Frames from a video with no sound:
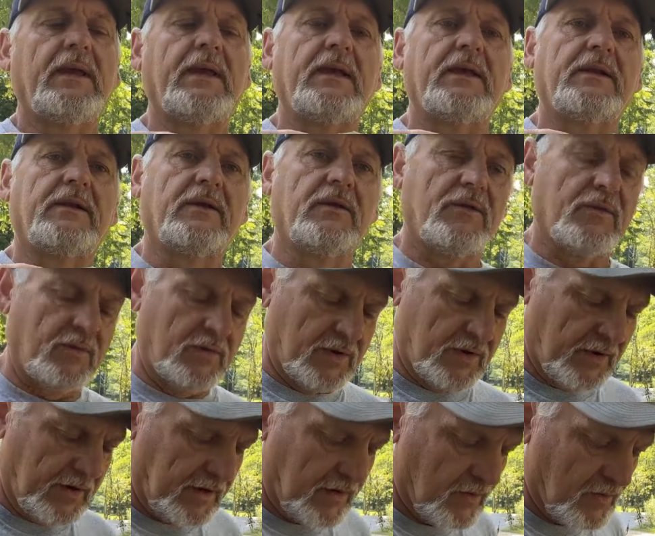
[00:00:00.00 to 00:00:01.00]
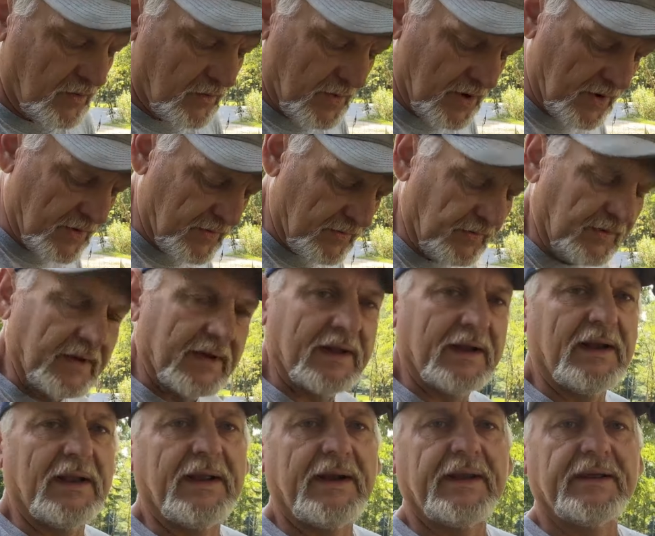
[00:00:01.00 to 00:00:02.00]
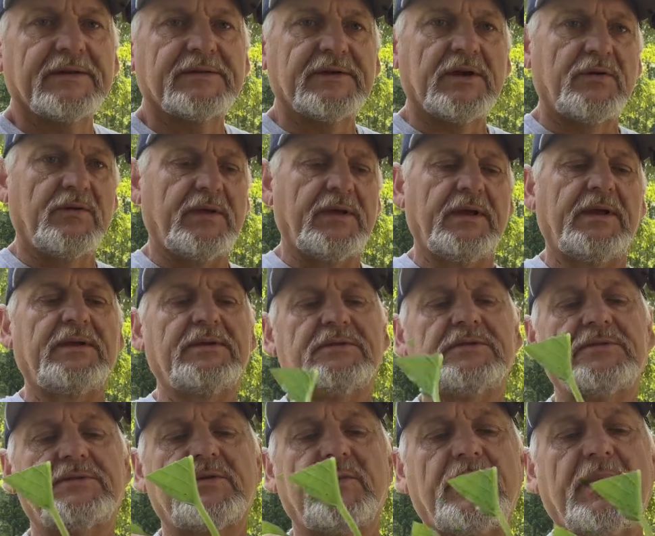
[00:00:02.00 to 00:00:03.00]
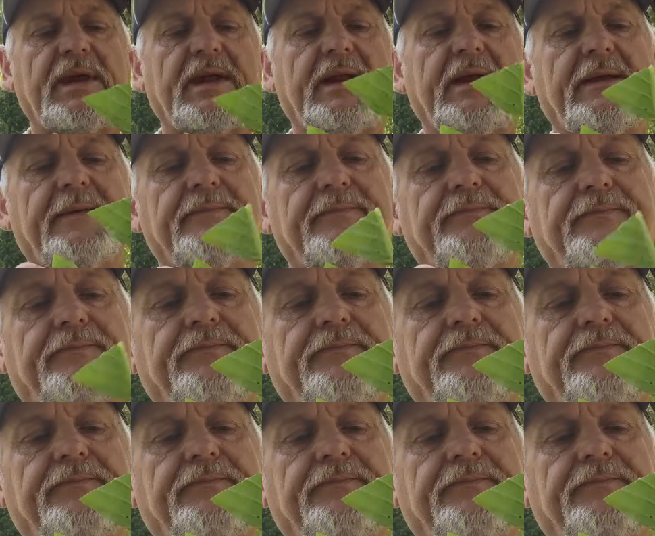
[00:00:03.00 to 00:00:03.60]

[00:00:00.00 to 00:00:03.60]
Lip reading: into the rooting hormone and let it soak in just a minute,